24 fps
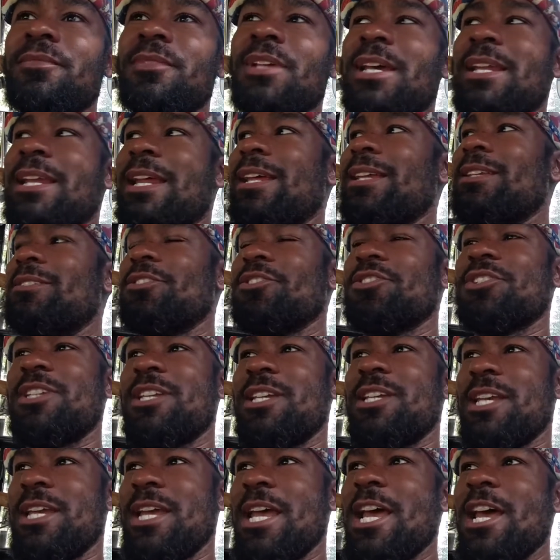And they just
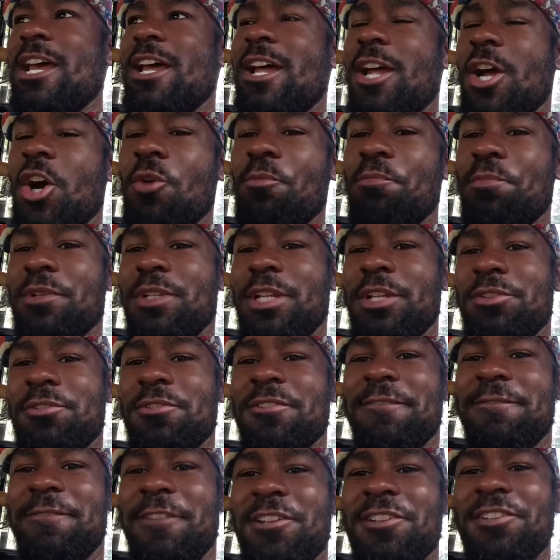can't help but let their
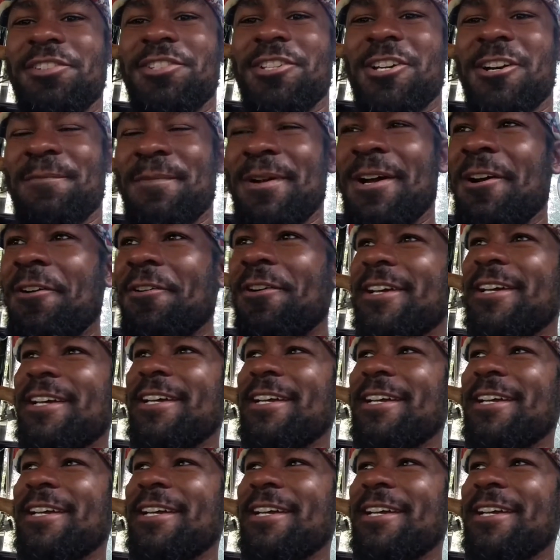feelings come out.